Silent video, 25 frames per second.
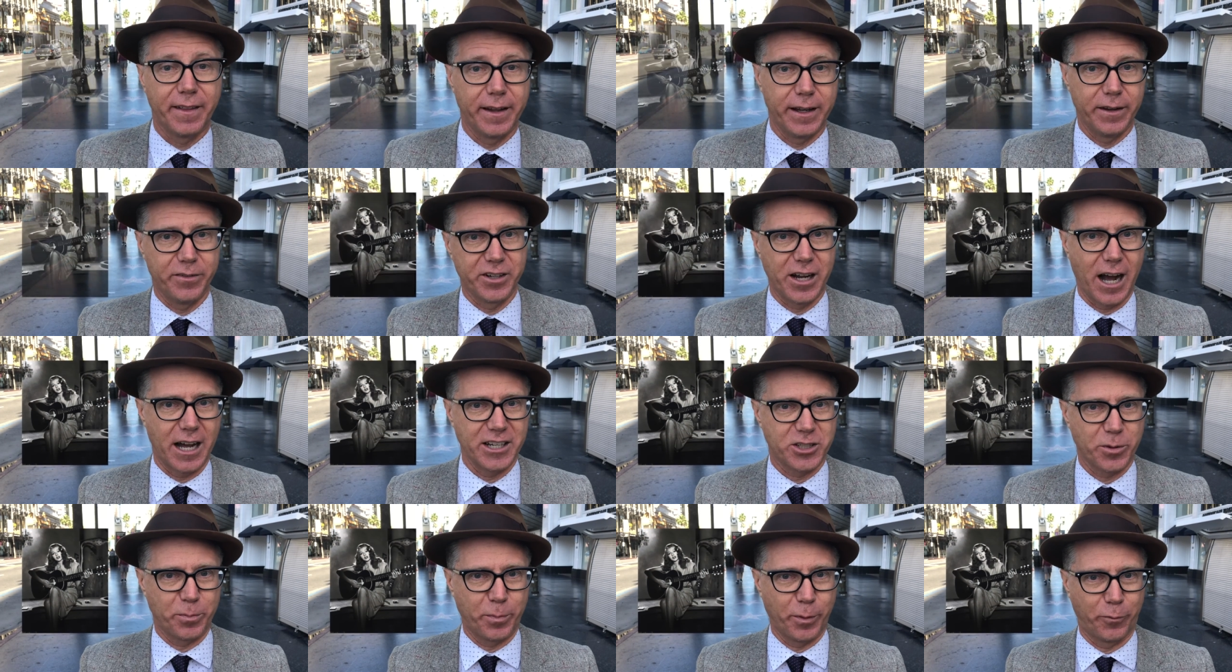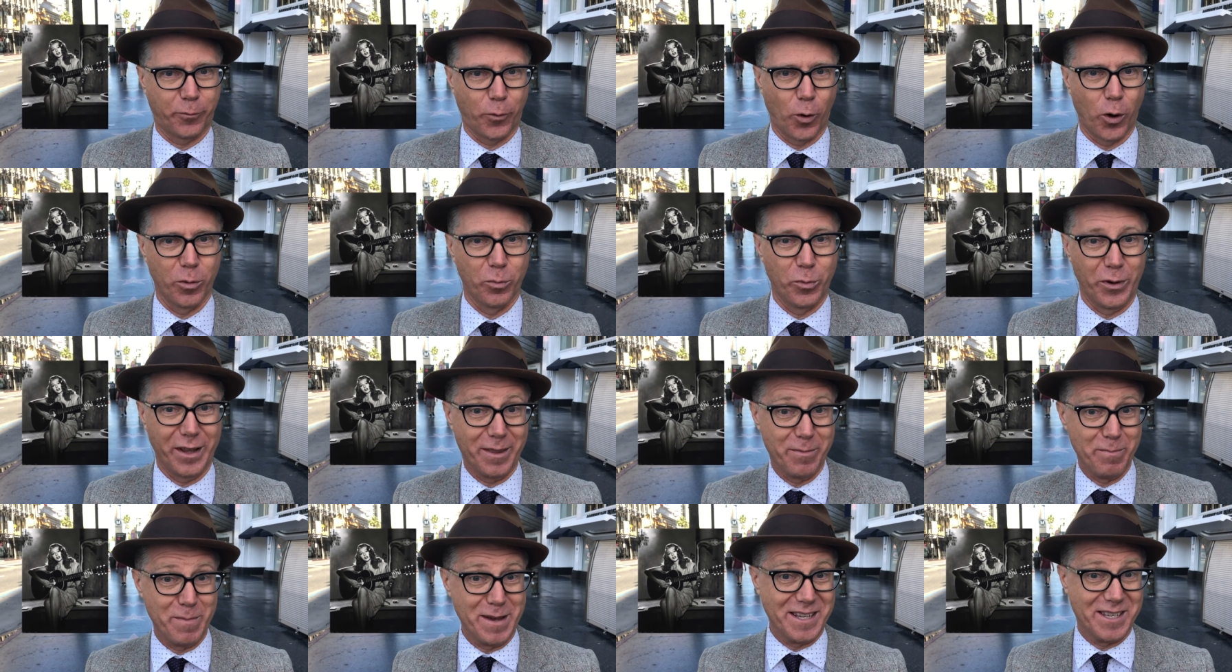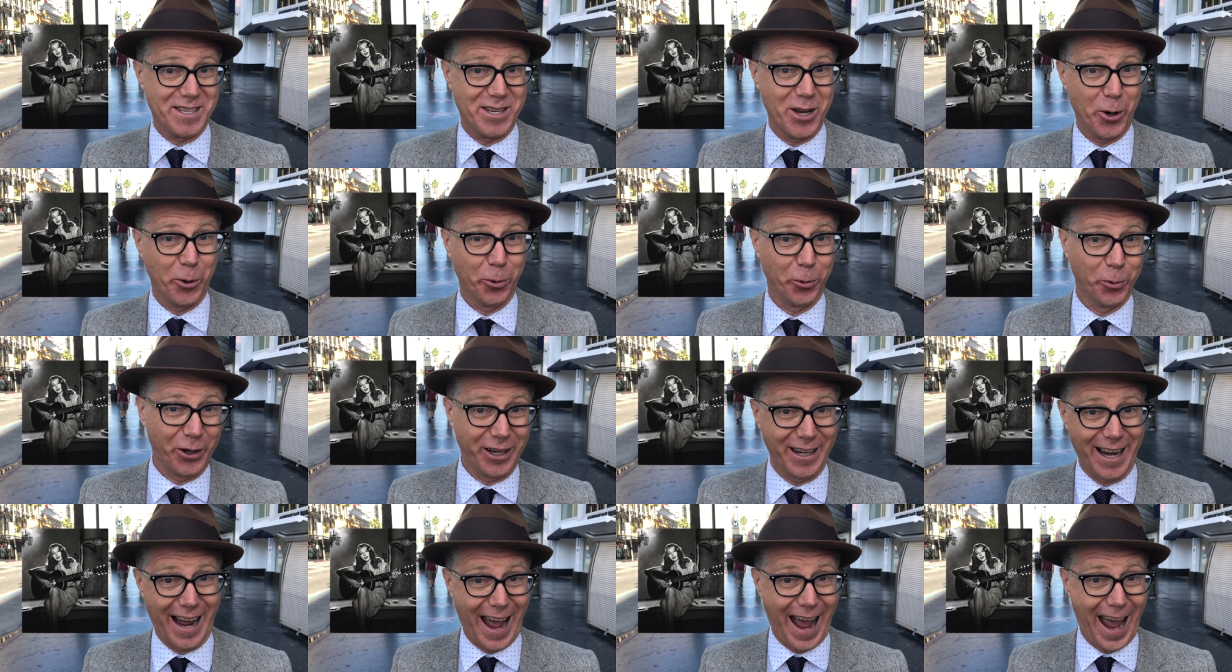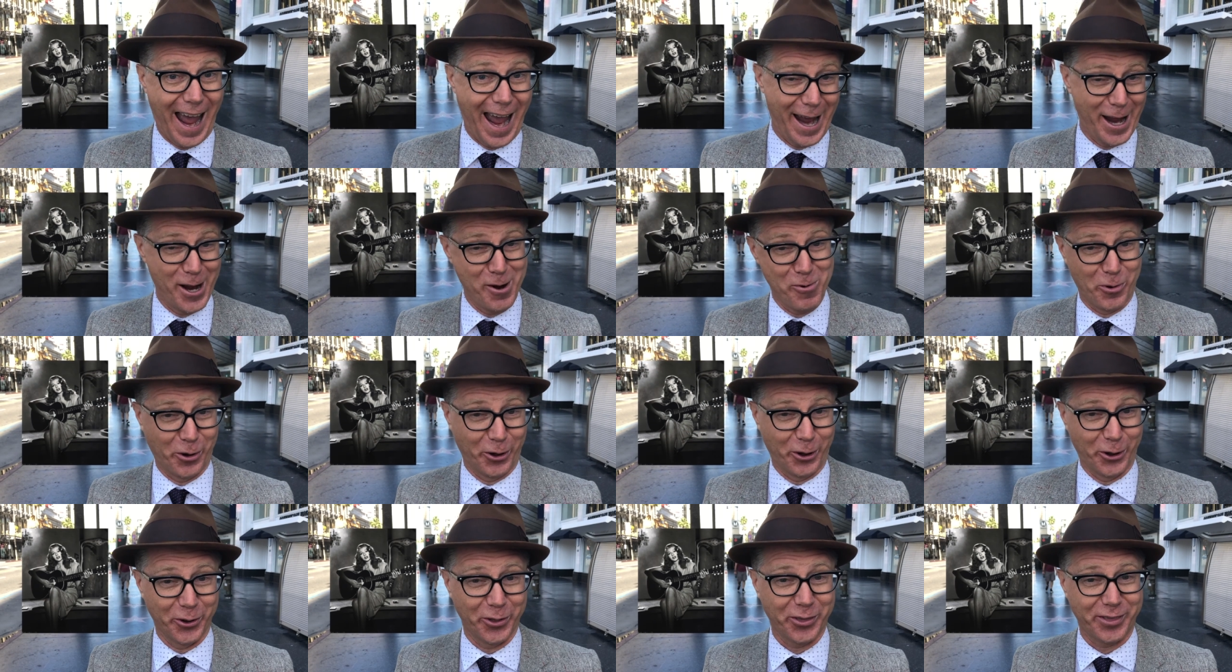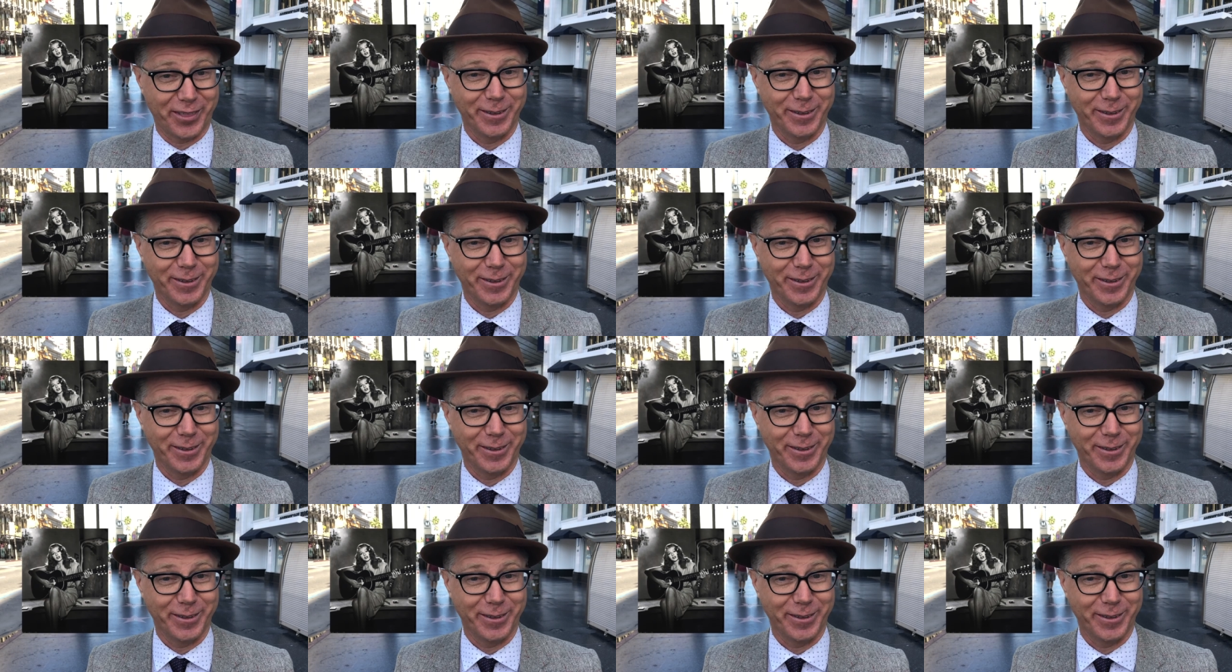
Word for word: They even got to perform with Miss Rita Hayworth.